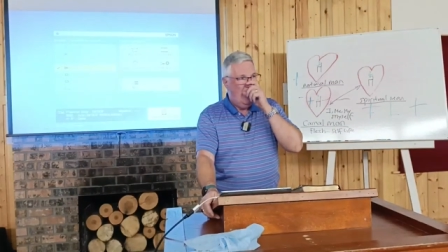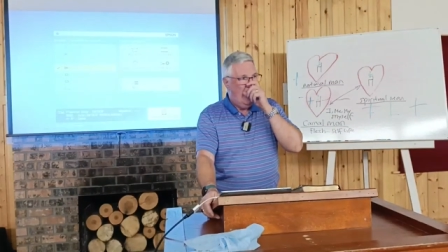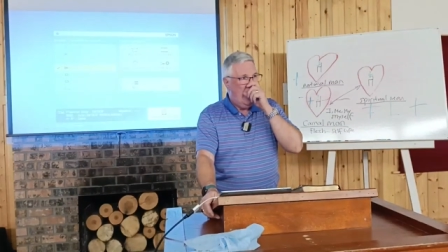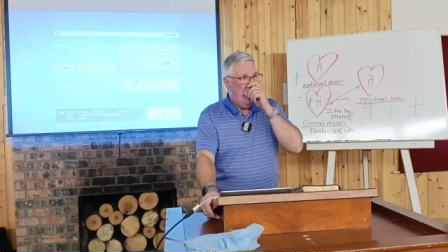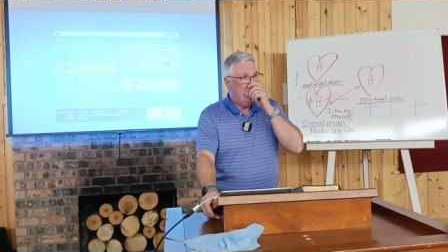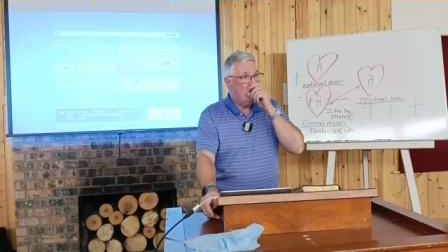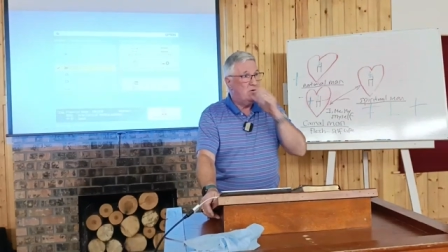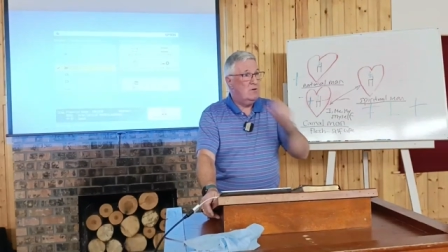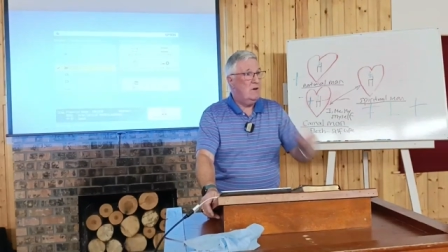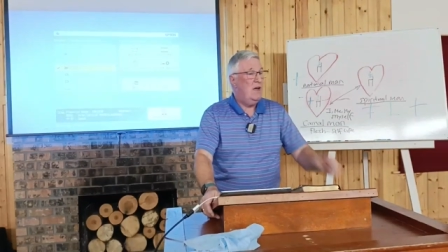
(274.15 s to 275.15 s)
And
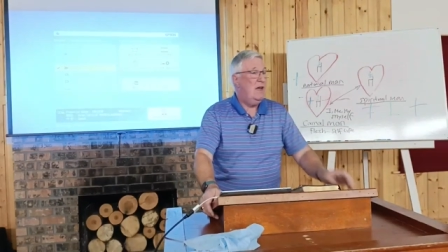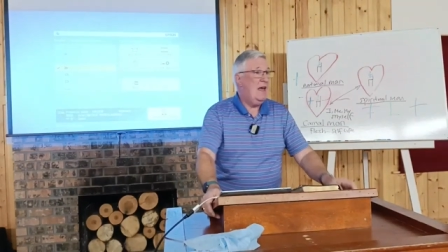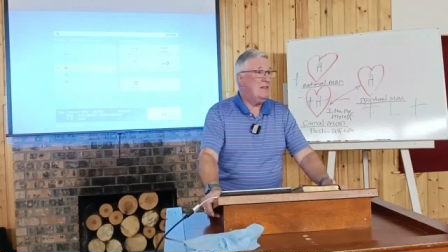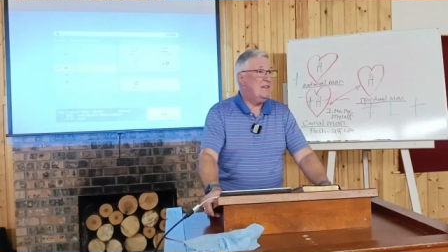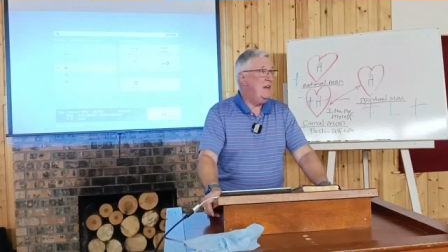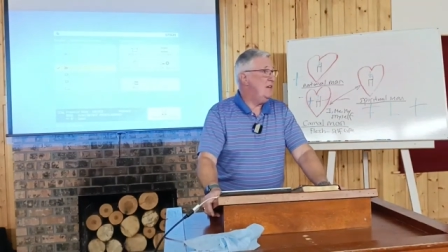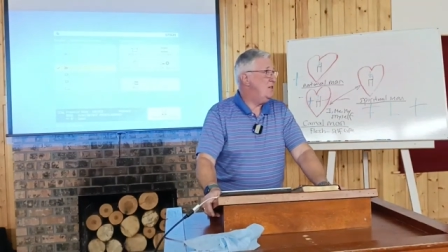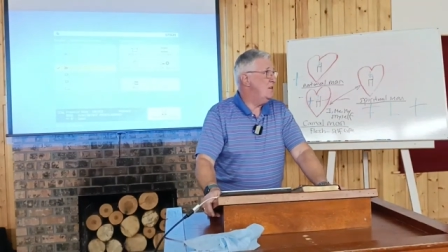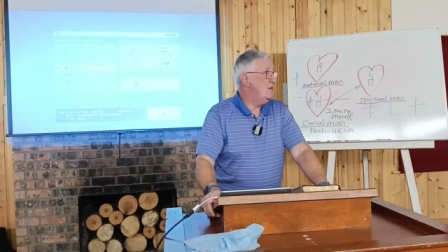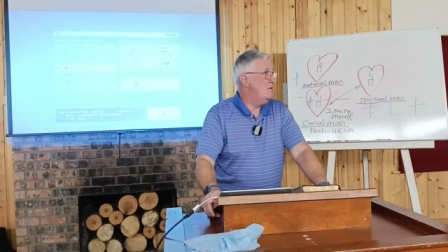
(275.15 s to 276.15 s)
so, as a
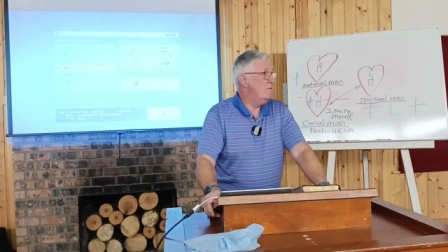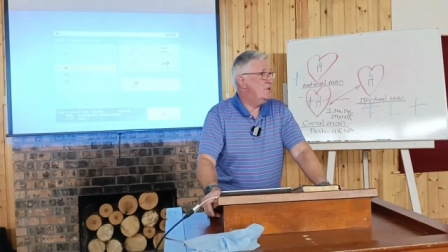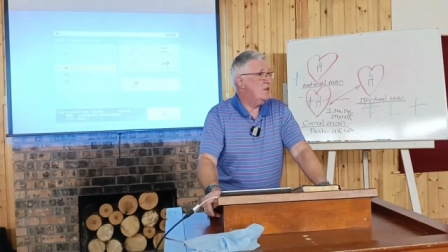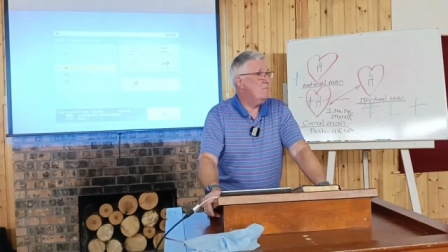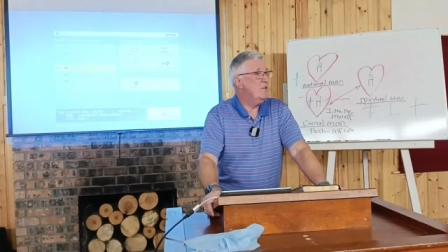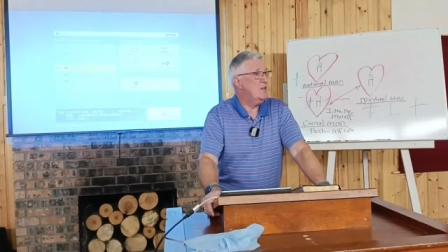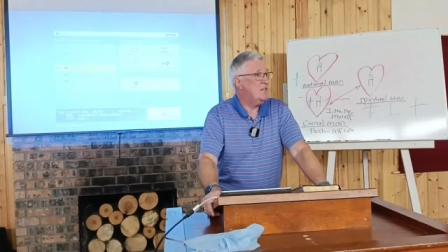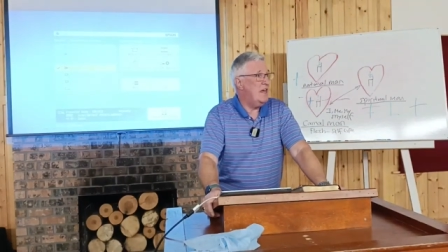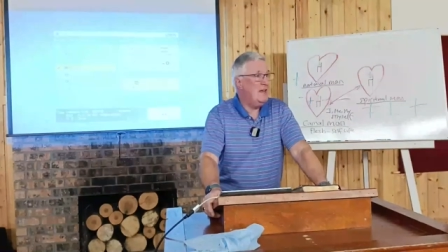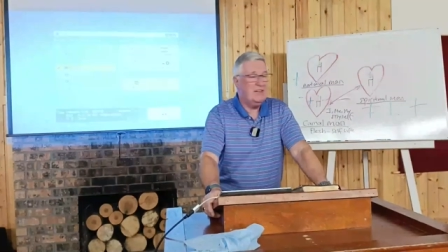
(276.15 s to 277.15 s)
nation, there was some
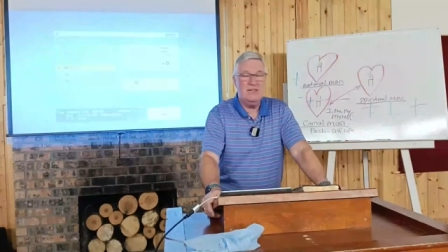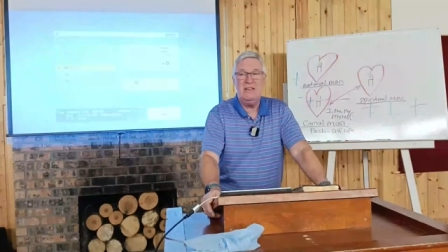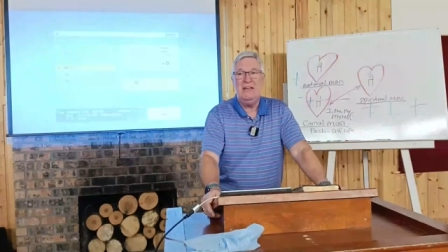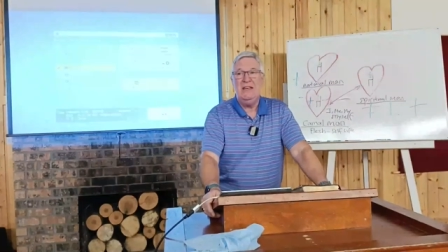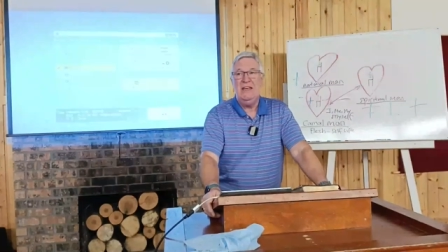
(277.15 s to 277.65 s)
success